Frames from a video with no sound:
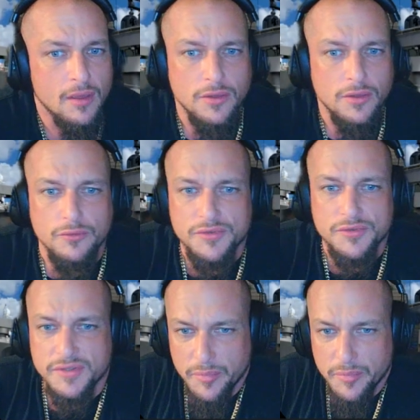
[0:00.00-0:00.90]
Use
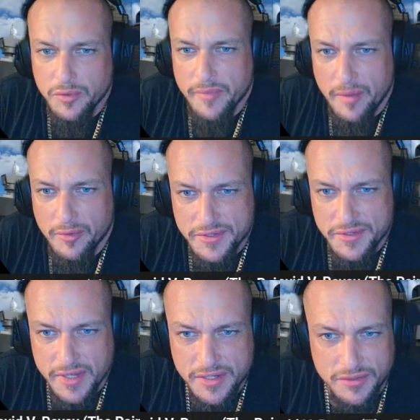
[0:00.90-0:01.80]
simple
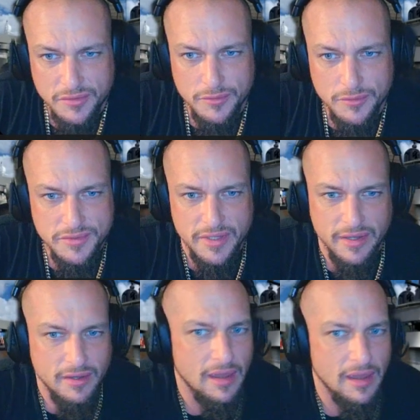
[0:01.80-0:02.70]
memorization tools
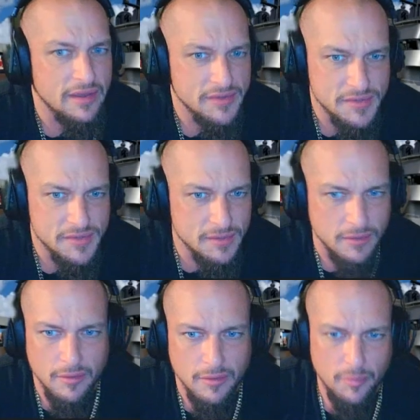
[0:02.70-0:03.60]
like ACE,
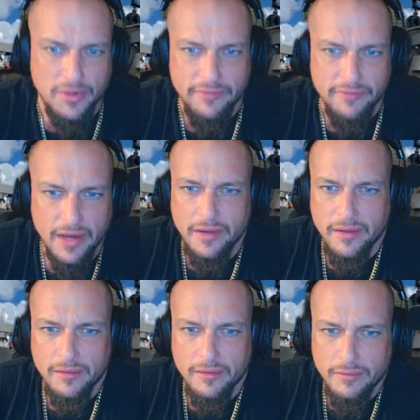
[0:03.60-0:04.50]

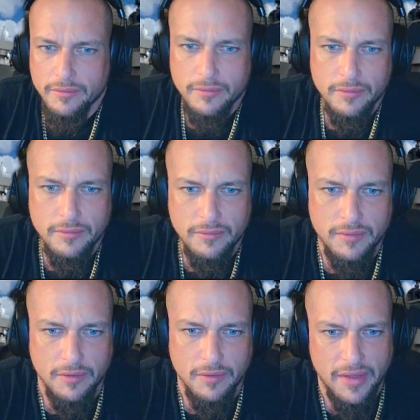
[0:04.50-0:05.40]
abbreviating,
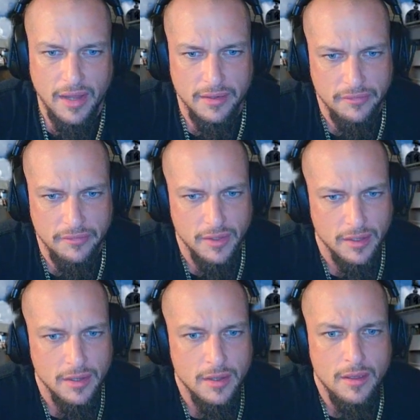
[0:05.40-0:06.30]
that kind of thing.
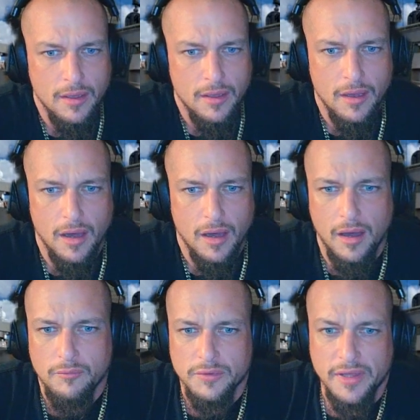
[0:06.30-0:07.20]

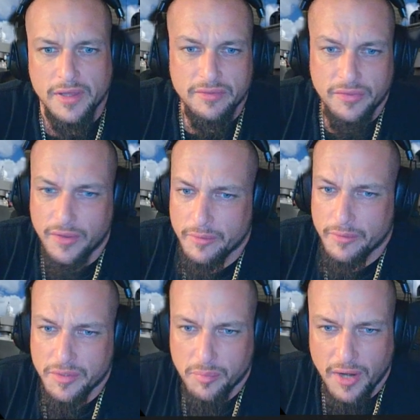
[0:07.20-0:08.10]
Relate
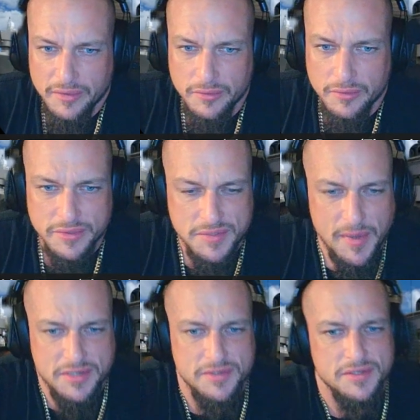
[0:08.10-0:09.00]
theory to practical
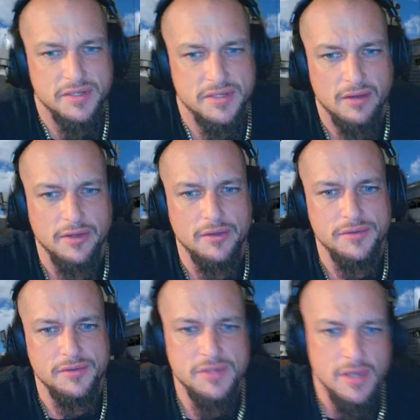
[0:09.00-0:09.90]
inspection
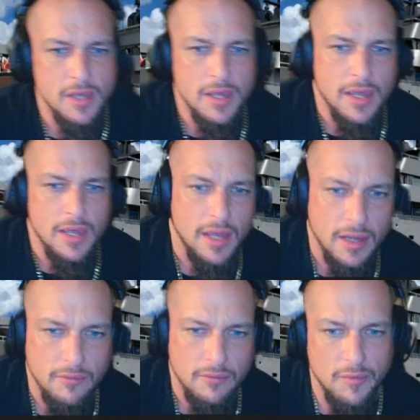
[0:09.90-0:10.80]
scenarios.
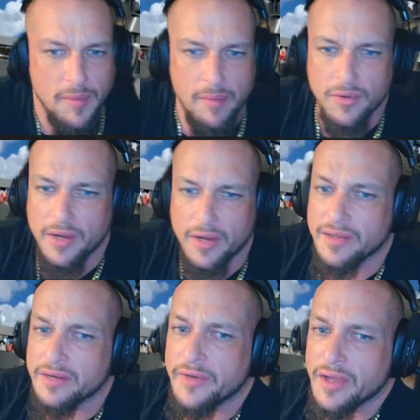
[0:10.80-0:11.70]
And remember,
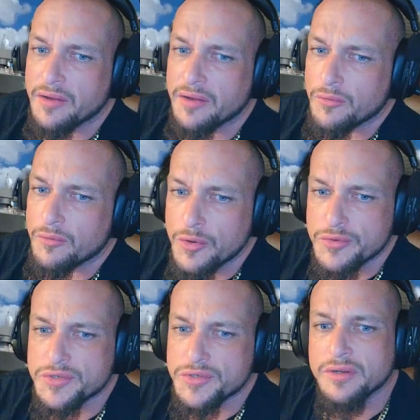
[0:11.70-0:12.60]
identifying
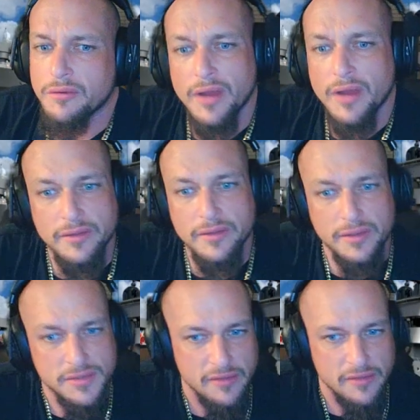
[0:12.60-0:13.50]
corrosion correctly
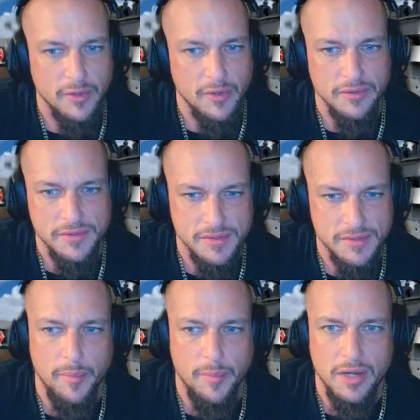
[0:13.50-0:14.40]
can save millions in
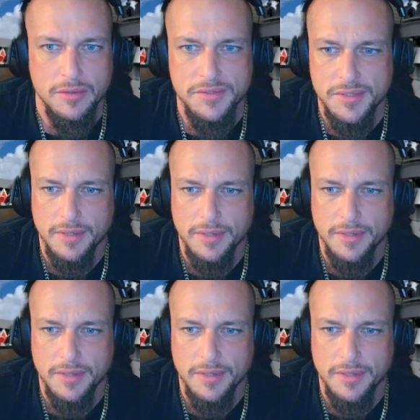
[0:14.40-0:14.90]
repairs.